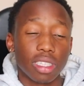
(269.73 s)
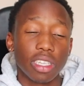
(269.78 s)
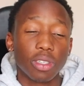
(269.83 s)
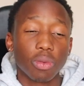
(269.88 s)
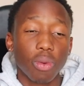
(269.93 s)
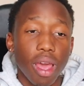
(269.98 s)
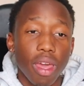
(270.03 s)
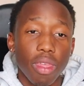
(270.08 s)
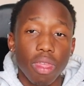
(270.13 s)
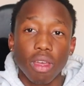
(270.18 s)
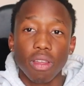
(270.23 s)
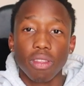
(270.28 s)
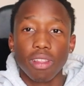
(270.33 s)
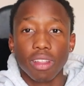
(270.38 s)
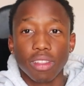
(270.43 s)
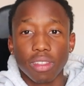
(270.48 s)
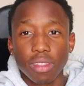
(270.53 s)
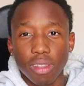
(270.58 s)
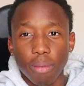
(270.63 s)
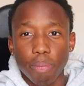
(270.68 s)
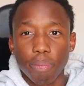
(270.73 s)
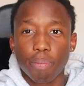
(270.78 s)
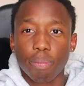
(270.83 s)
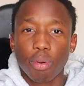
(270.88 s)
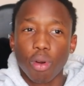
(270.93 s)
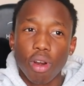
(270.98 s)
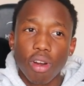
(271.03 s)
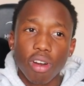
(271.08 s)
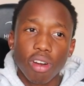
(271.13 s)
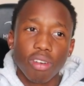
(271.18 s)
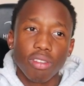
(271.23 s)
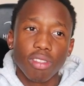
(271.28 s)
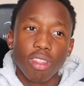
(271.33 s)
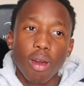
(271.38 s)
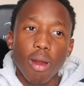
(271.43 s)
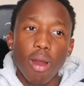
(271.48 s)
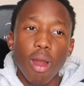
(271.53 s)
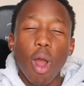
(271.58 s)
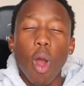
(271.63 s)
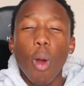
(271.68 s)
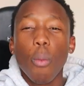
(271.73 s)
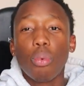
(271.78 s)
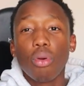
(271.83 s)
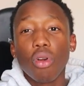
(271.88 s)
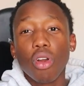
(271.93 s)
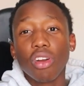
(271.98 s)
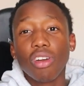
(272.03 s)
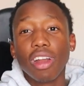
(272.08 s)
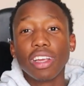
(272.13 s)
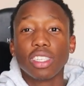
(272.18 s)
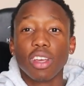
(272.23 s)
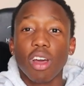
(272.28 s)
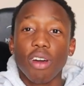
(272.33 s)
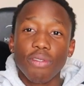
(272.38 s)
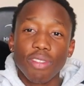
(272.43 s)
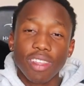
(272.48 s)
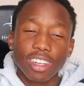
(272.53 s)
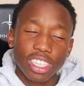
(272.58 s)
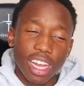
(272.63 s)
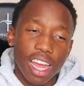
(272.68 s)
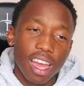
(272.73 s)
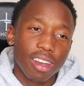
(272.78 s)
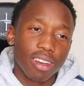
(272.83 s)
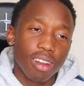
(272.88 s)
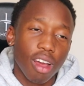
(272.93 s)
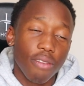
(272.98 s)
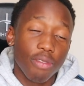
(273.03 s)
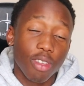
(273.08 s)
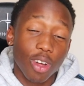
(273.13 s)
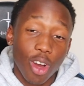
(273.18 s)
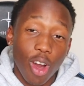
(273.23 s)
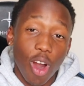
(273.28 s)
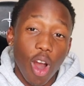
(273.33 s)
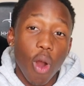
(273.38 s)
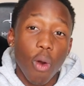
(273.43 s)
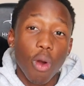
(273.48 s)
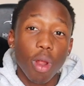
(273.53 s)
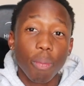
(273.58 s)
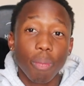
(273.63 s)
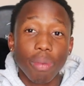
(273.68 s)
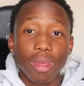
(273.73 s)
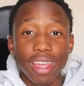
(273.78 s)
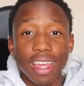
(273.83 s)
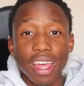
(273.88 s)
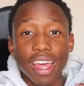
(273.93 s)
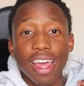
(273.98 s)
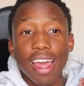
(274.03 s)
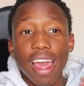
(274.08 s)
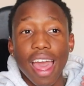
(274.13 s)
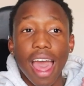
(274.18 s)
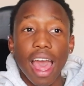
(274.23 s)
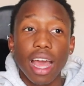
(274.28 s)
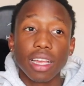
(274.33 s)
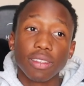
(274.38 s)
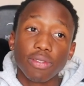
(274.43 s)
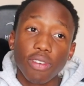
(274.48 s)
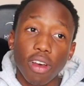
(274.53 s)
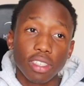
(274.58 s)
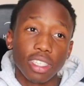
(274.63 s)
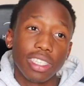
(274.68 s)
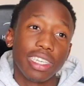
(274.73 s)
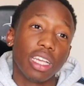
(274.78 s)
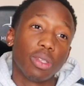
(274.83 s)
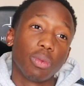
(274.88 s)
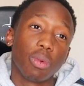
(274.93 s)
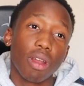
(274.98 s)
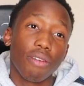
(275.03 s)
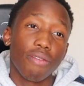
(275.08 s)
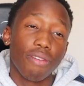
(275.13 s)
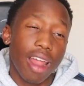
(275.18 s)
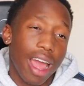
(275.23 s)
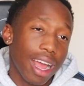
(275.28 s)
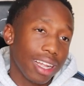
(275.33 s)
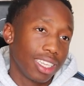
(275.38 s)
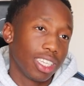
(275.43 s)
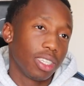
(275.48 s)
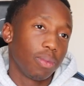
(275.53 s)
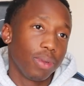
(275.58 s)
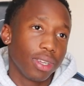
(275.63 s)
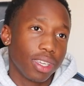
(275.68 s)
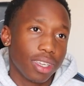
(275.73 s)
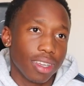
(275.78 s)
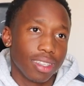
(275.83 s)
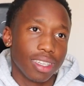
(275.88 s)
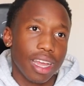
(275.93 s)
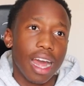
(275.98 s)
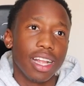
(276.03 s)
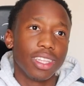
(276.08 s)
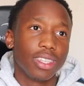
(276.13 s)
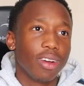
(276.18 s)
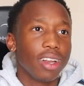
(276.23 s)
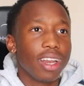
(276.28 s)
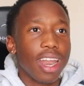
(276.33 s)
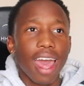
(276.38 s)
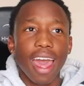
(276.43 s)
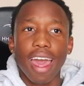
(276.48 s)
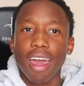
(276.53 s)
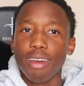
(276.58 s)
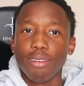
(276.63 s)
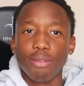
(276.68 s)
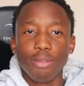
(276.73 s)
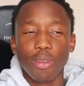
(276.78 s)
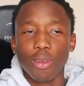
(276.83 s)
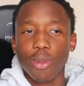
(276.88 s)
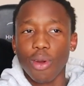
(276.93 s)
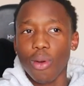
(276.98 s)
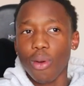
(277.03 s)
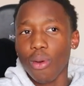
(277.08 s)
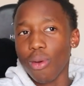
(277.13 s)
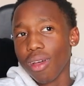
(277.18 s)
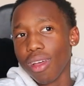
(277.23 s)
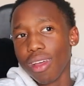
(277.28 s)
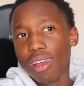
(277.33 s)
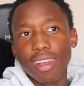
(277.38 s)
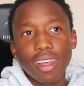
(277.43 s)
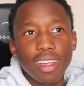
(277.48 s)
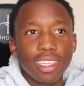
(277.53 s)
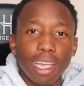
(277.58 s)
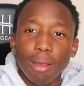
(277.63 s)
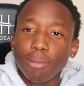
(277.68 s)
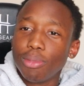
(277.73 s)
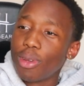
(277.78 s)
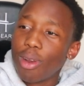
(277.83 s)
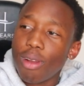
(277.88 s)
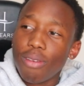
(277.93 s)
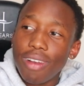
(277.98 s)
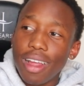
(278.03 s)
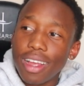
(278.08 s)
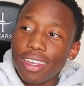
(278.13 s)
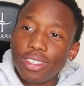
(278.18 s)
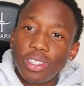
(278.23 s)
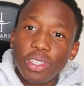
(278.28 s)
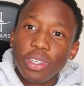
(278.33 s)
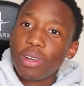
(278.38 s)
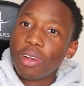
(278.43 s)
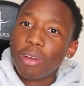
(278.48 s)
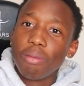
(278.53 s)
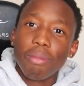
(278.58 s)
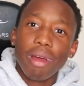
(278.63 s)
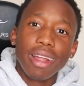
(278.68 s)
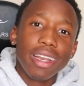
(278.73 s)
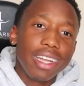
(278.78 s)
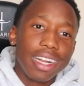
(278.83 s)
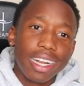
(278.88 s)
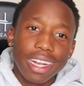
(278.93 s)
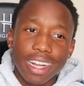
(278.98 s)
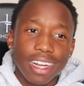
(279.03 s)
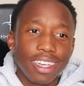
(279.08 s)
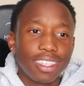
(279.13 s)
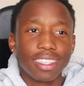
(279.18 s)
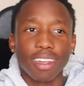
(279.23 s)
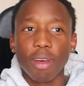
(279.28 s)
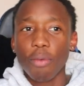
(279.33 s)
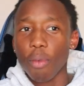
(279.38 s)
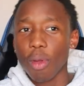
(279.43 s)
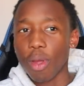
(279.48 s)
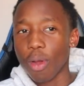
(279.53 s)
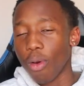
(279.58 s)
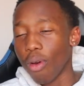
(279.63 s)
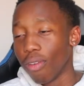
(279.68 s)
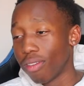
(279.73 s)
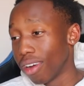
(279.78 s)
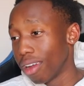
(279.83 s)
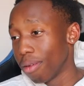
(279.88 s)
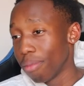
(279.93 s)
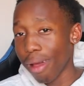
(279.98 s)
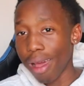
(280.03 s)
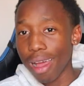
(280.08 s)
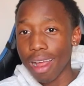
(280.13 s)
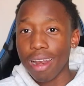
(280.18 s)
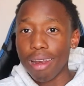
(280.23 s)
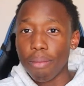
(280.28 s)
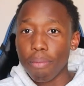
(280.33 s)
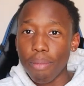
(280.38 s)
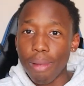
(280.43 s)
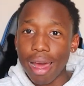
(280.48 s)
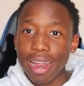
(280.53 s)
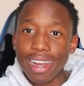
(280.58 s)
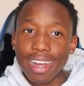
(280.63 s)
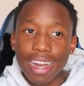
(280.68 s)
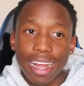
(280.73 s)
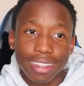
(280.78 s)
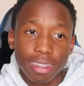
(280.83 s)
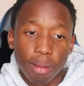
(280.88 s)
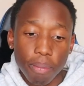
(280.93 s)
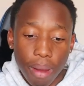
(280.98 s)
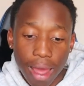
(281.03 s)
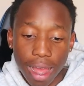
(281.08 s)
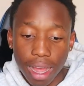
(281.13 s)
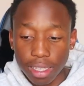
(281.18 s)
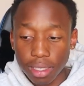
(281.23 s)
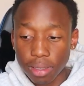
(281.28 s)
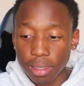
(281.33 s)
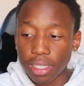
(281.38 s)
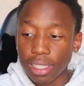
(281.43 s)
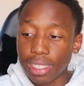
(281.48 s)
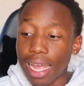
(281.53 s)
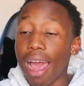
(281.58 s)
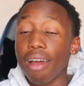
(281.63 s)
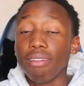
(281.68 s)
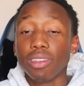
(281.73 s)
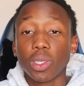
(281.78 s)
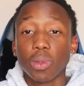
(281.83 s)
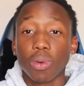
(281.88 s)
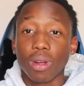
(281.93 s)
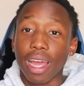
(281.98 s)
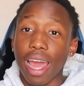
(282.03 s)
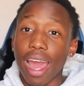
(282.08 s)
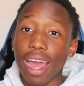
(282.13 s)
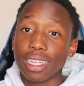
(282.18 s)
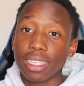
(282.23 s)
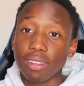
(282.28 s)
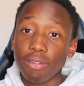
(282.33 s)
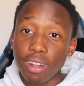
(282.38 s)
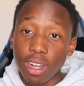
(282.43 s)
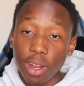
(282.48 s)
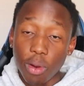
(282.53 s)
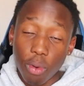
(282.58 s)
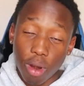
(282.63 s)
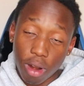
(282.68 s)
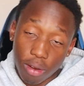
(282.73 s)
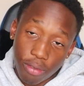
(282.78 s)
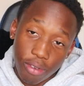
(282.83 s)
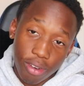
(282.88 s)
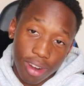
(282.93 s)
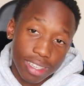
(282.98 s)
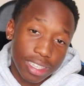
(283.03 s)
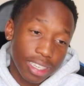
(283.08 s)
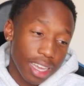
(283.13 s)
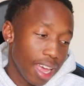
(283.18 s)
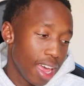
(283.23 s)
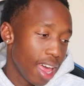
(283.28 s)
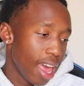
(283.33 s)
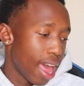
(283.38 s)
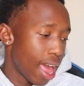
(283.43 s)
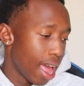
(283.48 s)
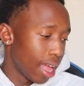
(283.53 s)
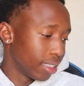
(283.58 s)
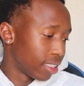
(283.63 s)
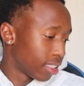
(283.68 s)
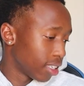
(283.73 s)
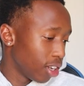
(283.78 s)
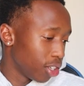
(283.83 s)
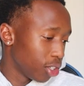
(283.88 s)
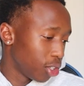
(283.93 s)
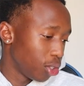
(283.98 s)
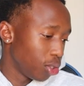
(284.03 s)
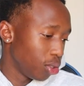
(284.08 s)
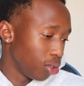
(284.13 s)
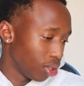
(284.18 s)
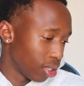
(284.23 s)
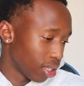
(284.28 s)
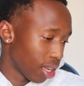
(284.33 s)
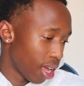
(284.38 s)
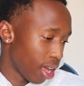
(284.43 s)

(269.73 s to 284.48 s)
So that's why the progress of the car won't be as fast as you guys would have liked. It's because I don't have, you know, some sort of like secret money glitch somewhere, or I've got money lying in the bank. It's because I have to actively work for it and sell shoes.